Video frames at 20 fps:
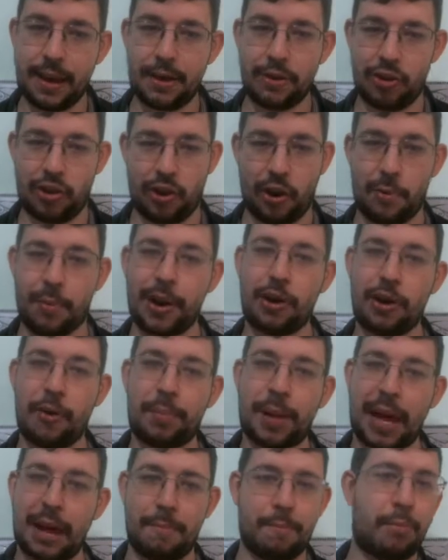When you're
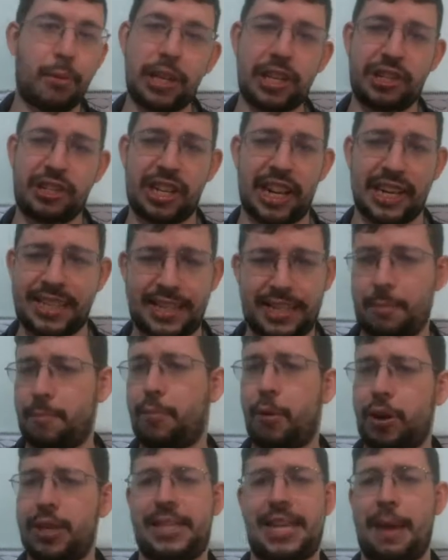playing bullet chess, it's
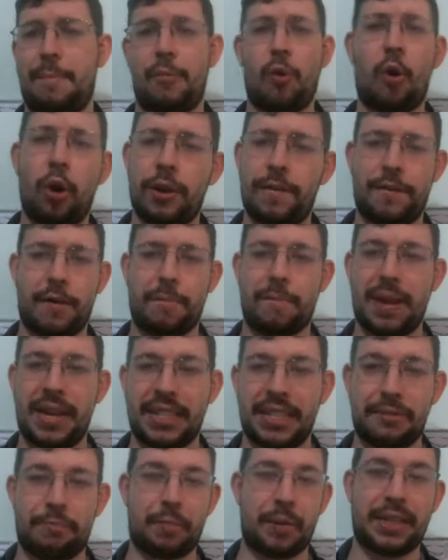important to keep all of your
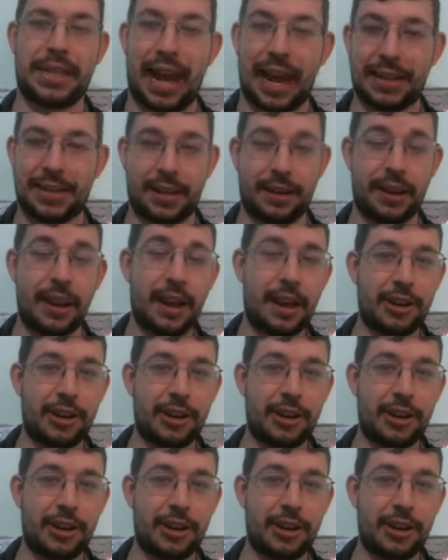pieces protected